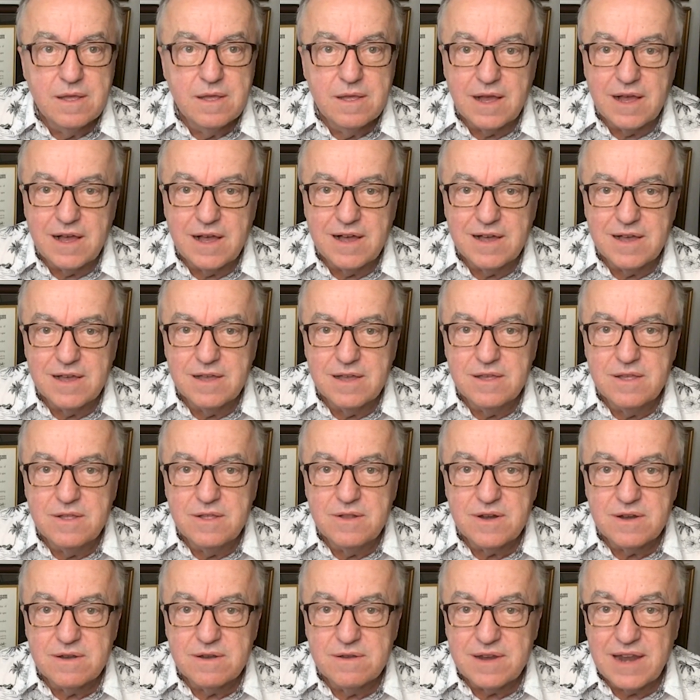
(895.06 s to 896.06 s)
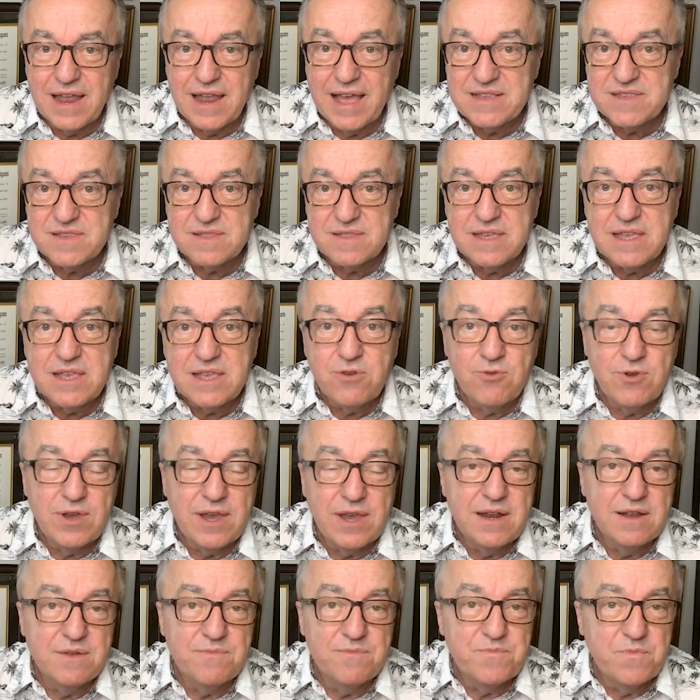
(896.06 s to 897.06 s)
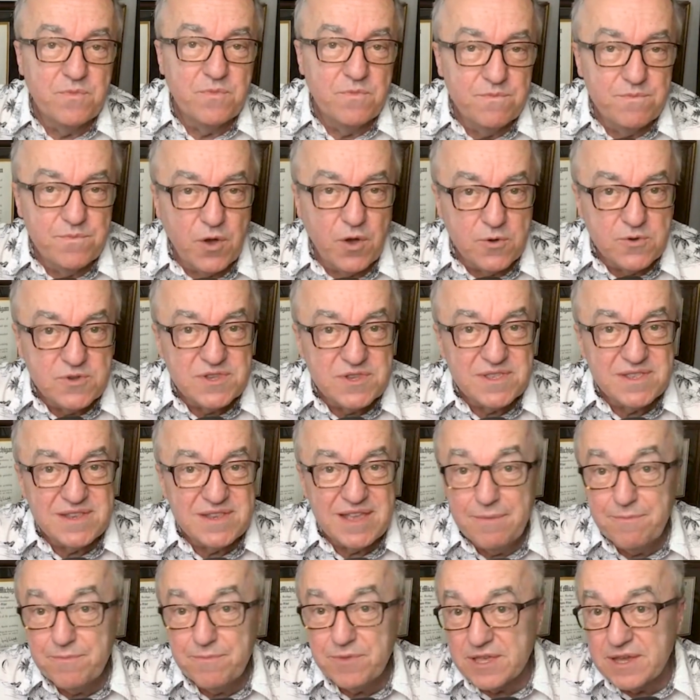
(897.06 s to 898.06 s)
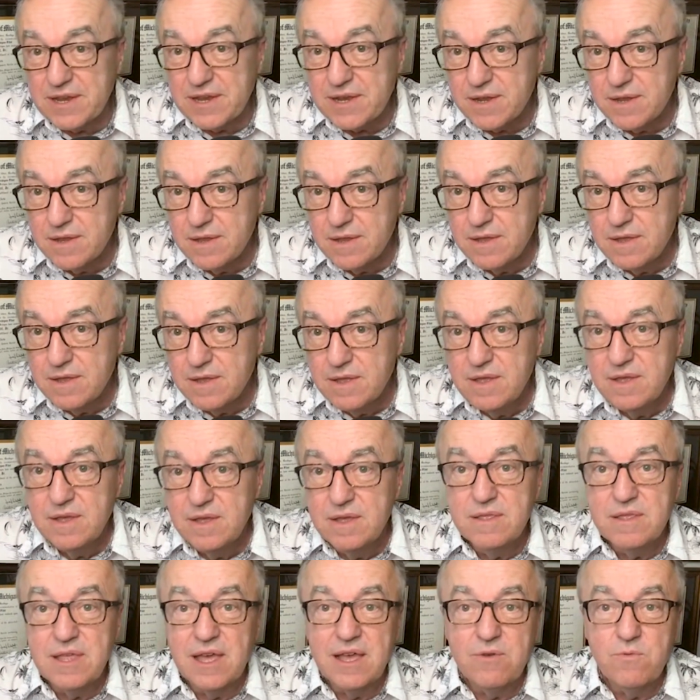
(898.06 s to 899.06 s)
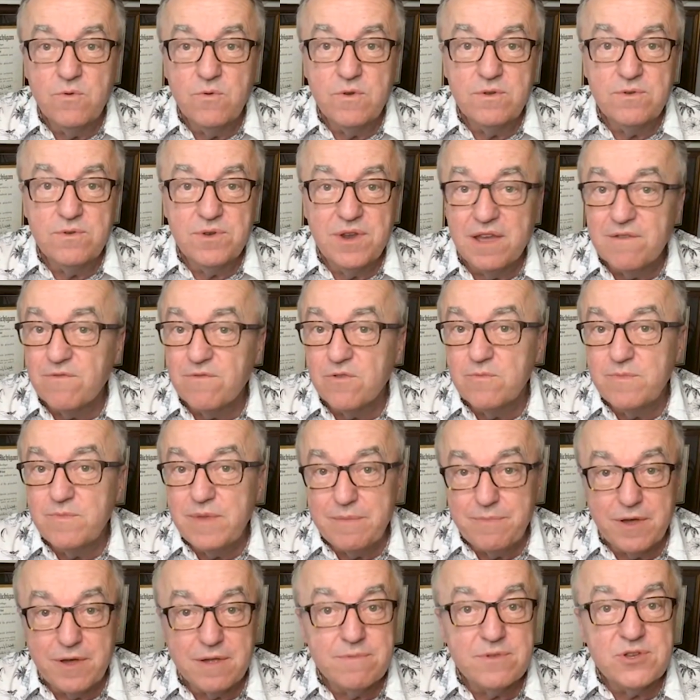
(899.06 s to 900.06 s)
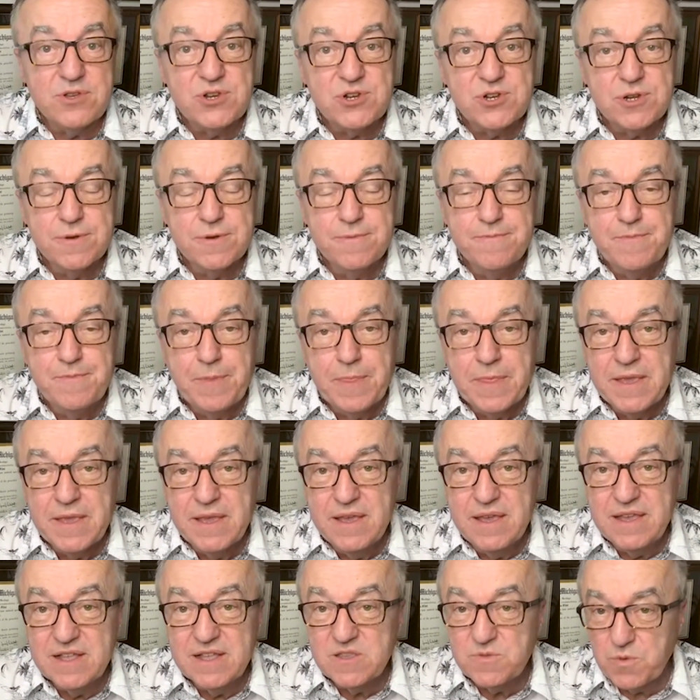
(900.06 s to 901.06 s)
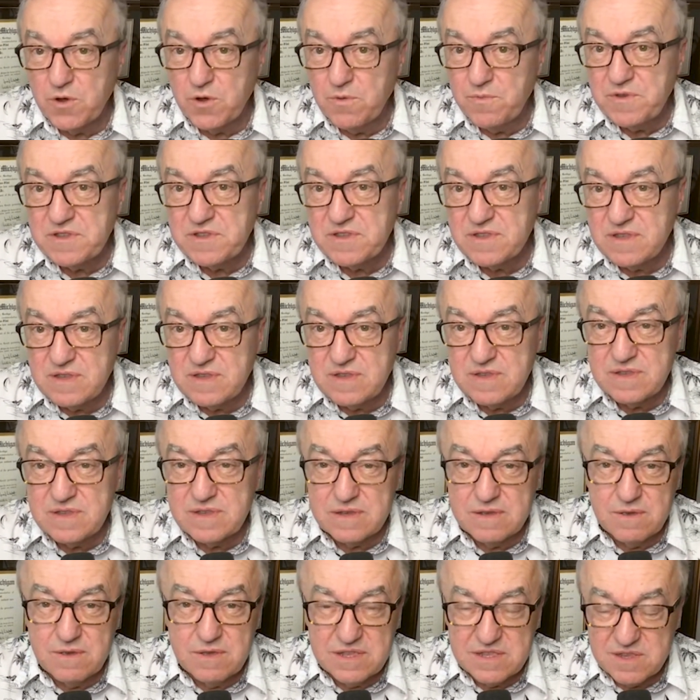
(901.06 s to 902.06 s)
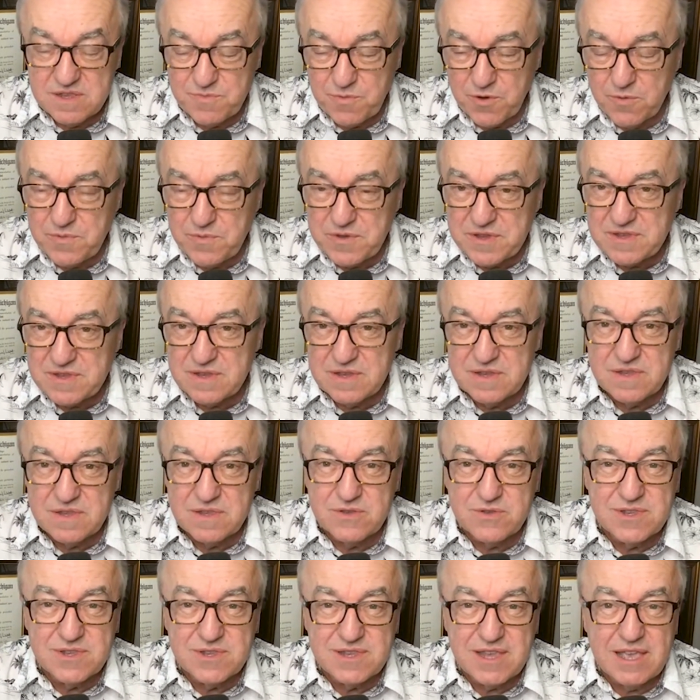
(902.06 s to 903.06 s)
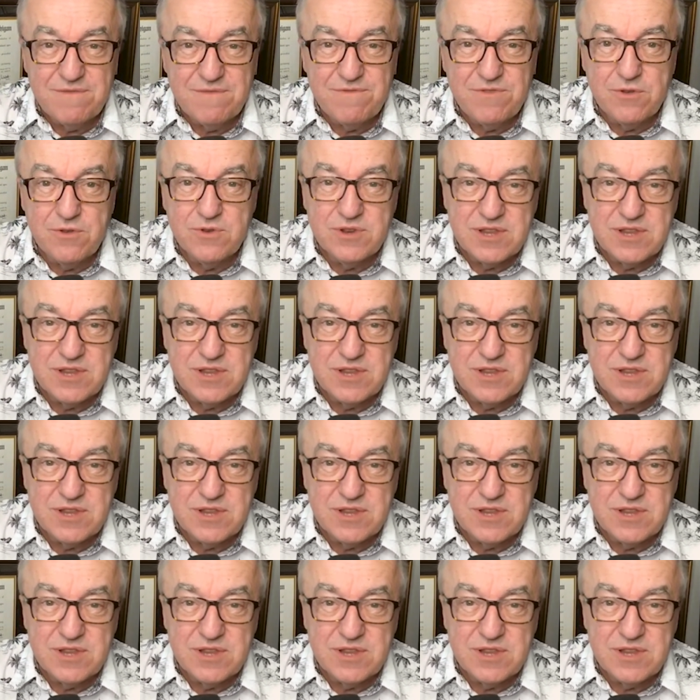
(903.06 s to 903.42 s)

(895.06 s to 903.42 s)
Lastly, create a post template that will never be published. Its purpose is to save you